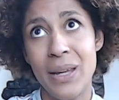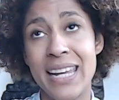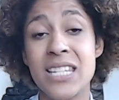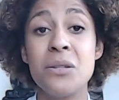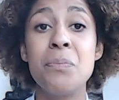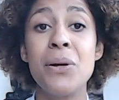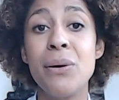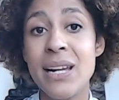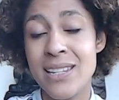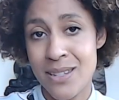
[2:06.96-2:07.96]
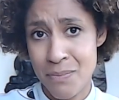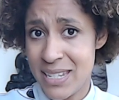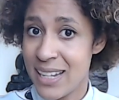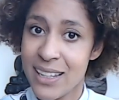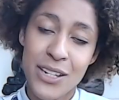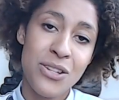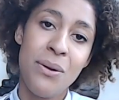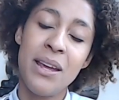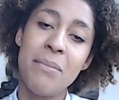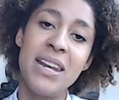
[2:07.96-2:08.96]
experience, particularly
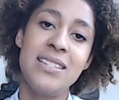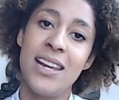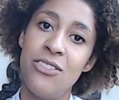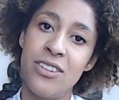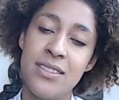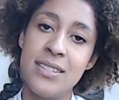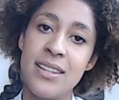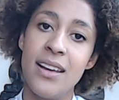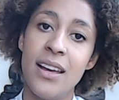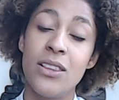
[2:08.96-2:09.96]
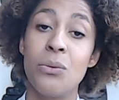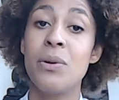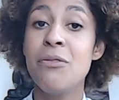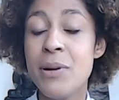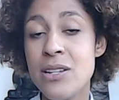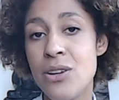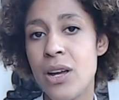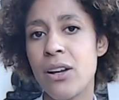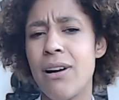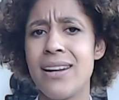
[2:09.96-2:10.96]
doing meditations that we've been
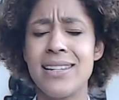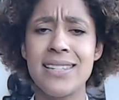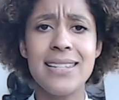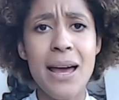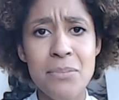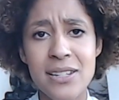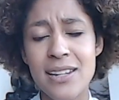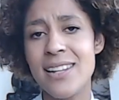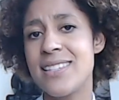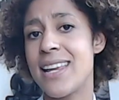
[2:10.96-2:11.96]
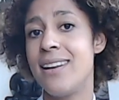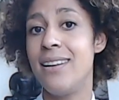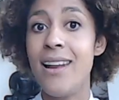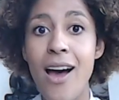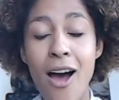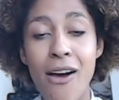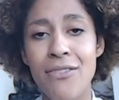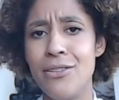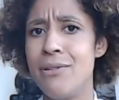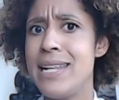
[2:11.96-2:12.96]
doing around acceptance and
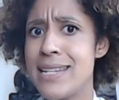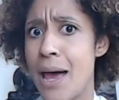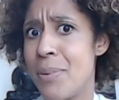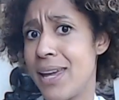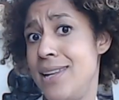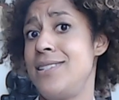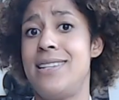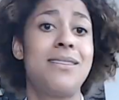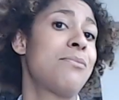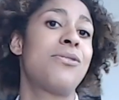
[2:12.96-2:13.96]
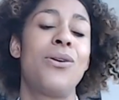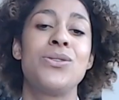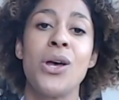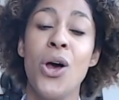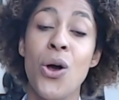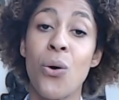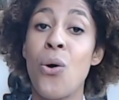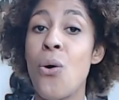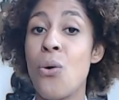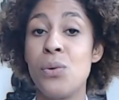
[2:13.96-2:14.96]
love and really tapping into some of those
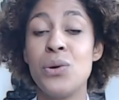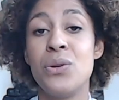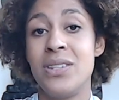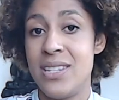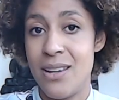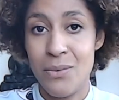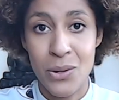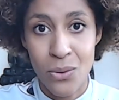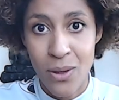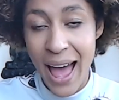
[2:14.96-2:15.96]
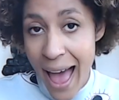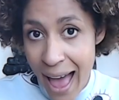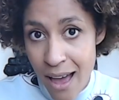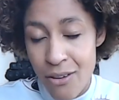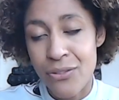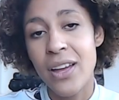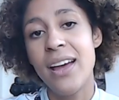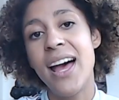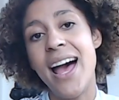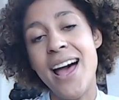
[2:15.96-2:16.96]
core wounds that we all have.
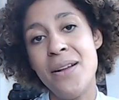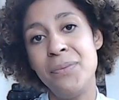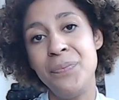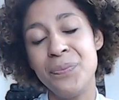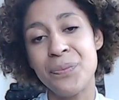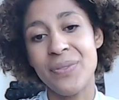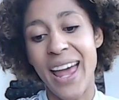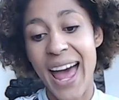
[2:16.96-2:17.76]
And